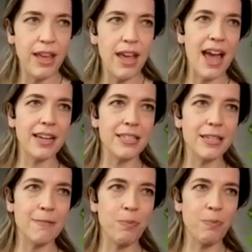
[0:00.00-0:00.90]

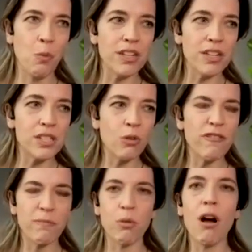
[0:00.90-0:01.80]
And what sort
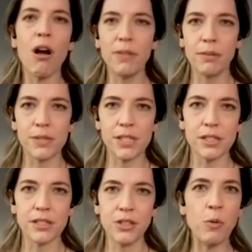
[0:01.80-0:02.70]
of
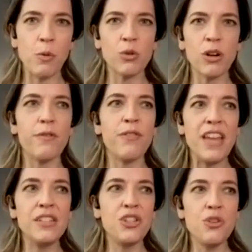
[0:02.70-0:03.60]
problems, like what sort of
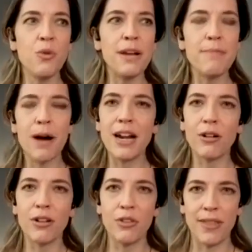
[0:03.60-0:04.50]
things you
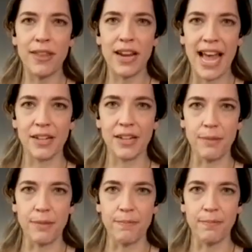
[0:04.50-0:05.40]
admire in the way that I
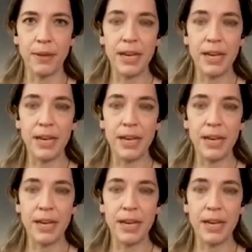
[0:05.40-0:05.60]
handle them?